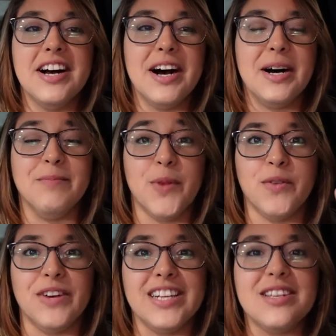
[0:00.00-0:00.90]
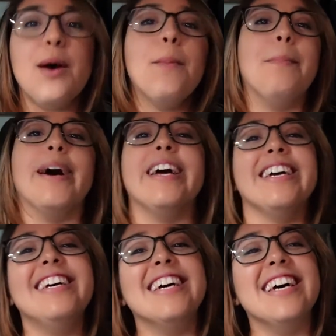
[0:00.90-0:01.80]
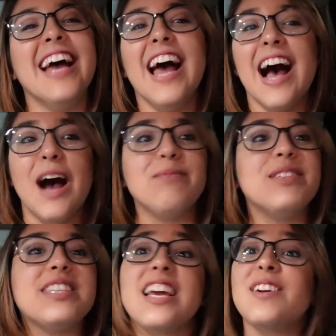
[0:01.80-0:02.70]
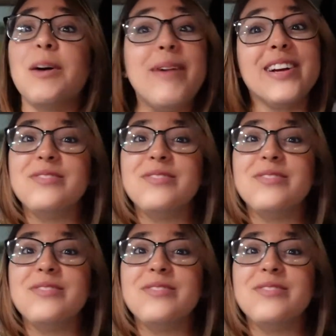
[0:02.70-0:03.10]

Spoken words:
No offense, but I'm just like, come on,